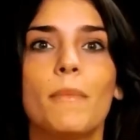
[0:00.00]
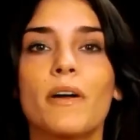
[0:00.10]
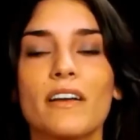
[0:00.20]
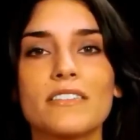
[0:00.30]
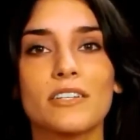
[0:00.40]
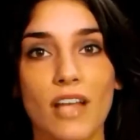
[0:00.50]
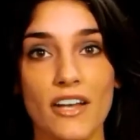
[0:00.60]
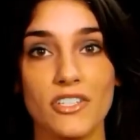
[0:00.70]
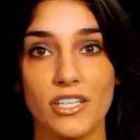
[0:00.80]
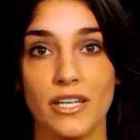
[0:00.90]
because they're
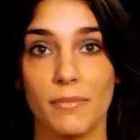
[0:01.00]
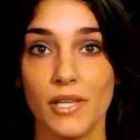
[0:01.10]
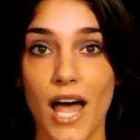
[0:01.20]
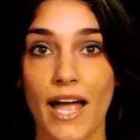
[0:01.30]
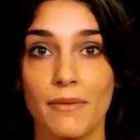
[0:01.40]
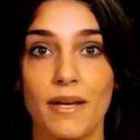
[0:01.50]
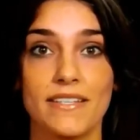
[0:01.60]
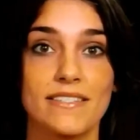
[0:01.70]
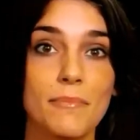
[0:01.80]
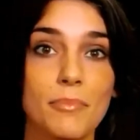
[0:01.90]
logically implied by
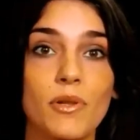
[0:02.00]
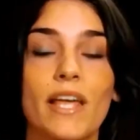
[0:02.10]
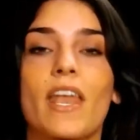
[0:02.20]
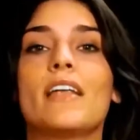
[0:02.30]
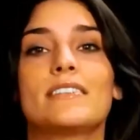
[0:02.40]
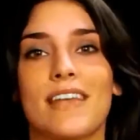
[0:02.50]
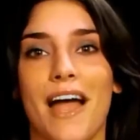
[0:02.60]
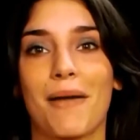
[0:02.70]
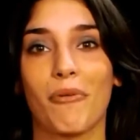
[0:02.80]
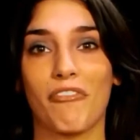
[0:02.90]
simple and
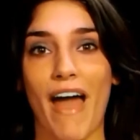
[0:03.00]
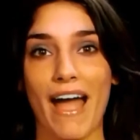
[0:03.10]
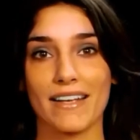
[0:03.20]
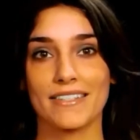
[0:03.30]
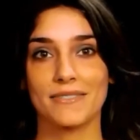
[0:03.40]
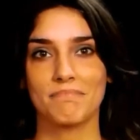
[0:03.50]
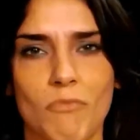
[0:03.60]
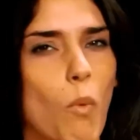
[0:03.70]
undeniable facts.